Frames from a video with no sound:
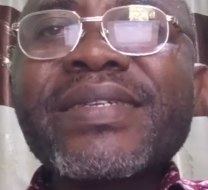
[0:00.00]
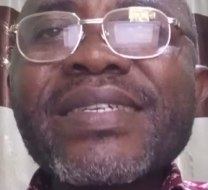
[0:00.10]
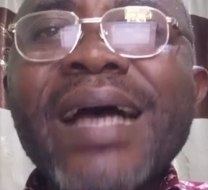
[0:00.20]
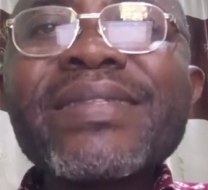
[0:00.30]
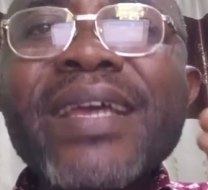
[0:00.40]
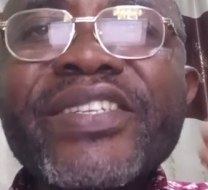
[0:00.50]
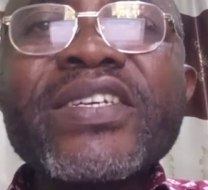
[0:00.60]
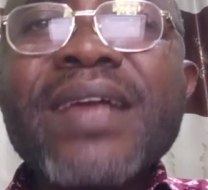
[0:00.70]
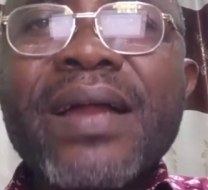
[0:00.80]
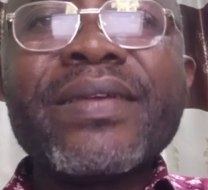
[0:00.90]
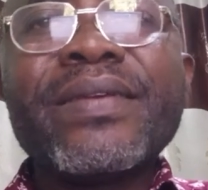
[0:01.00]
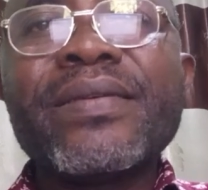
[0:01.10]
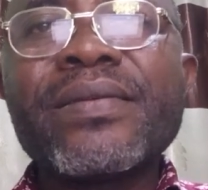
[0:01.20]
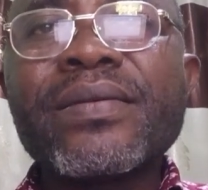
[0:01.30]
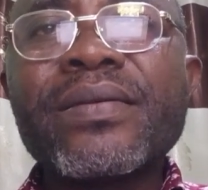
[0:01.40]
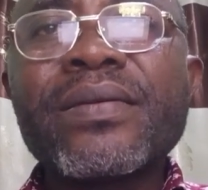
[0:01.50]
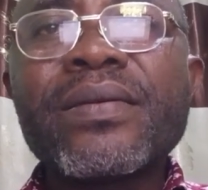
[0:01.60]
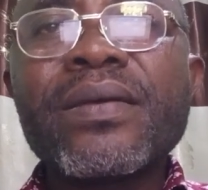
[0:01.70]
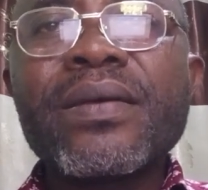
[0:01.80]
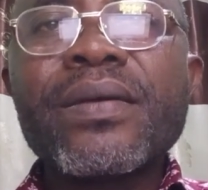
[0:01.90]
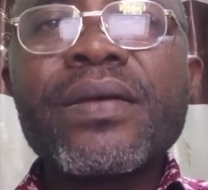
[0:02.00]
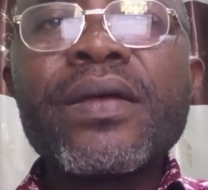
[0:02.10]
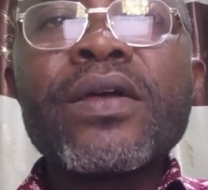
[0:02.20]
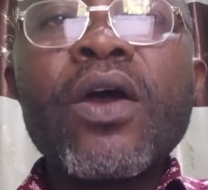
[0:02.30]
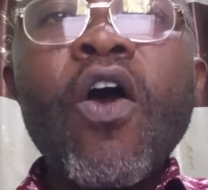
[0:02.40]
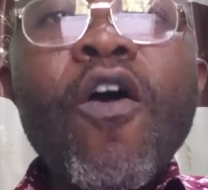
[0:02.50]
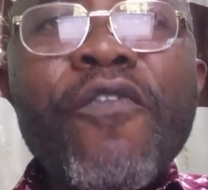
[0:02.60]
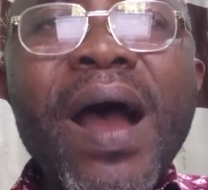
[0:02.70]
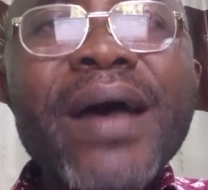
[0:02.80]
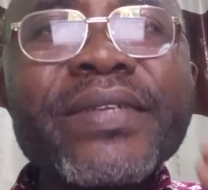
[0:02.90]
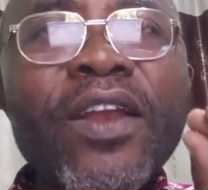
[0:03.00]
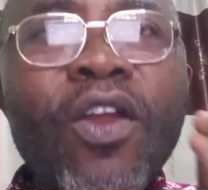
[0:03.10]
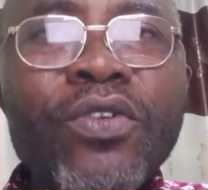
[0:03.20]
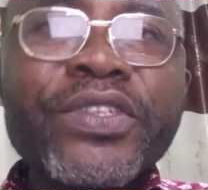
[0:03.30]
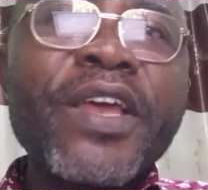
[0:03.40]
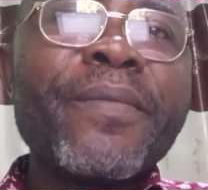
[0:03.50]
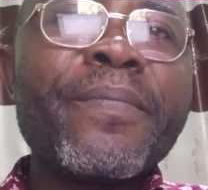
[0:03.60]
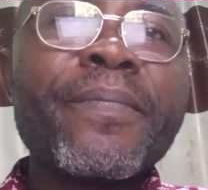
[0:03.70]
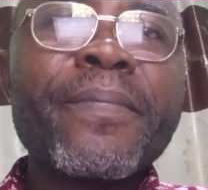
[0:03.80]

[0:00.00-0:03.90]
strategically over the long term.